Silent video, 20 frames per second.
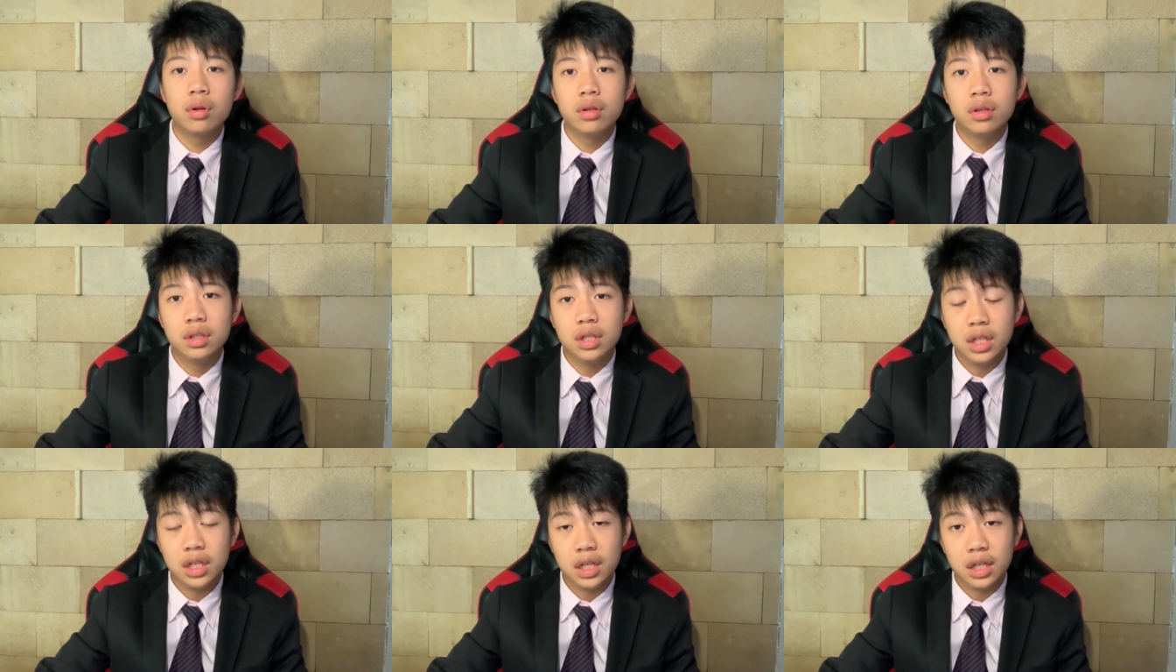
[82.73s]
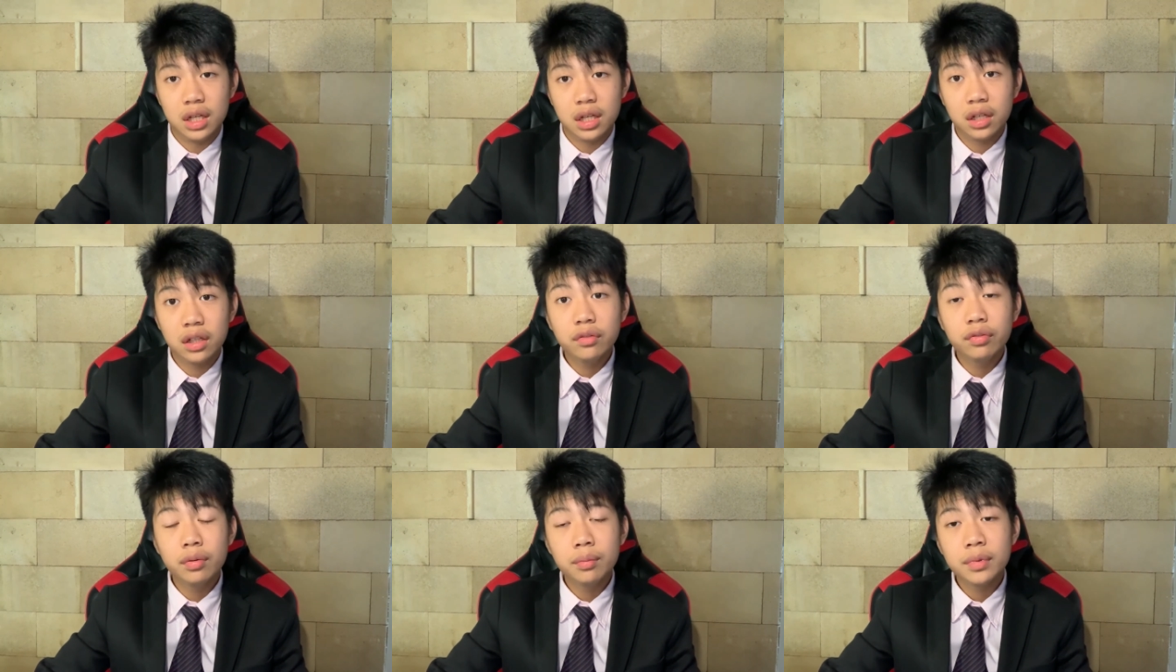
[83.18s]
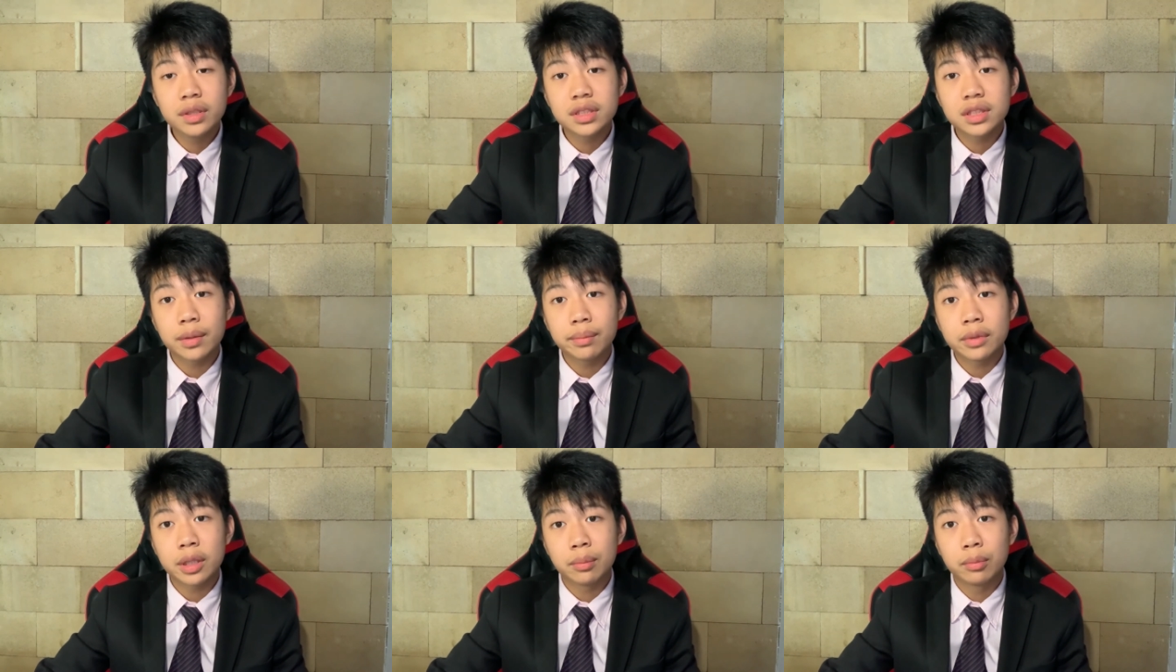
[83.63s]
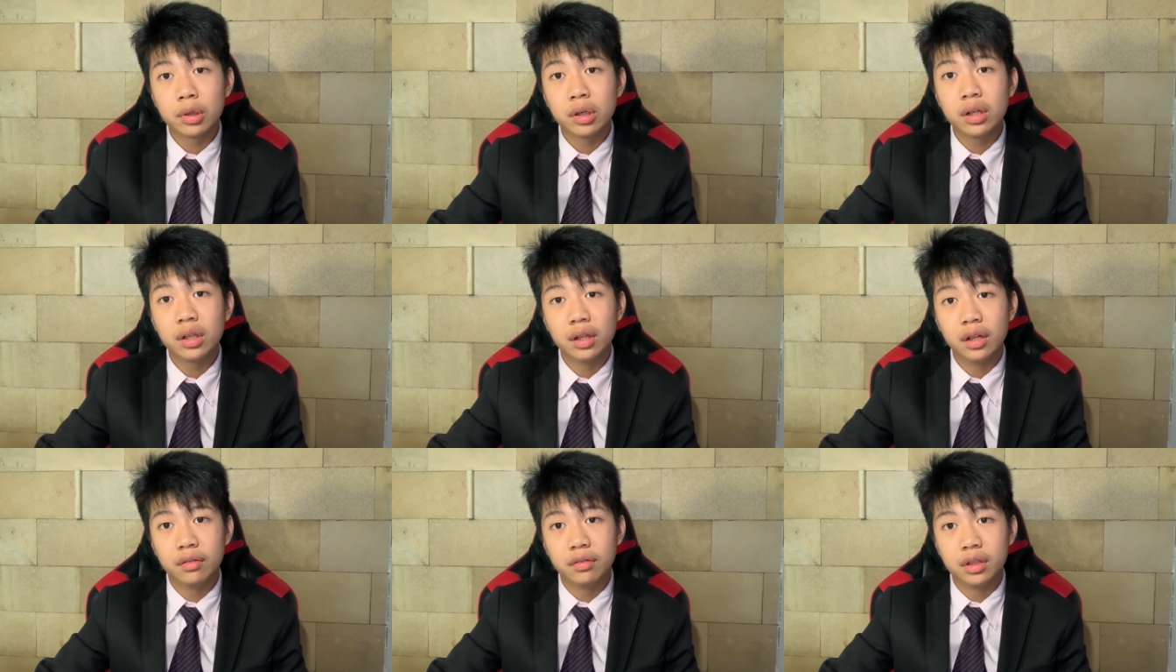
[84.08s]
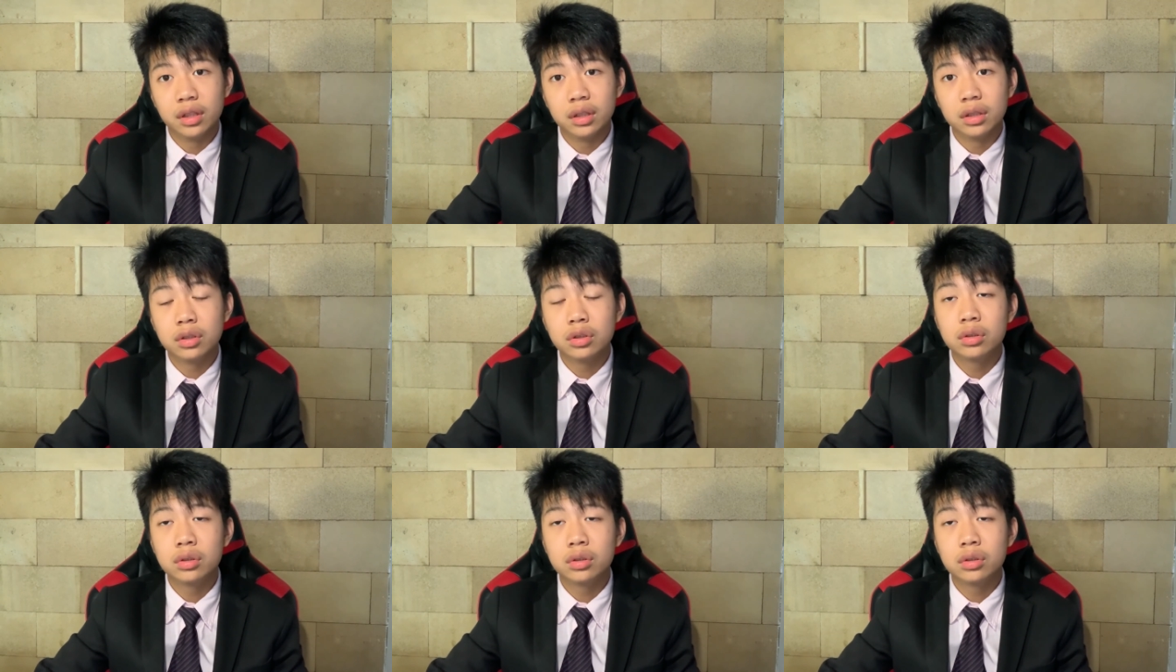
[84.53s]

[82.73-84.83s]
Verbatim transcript: the infamous September 11,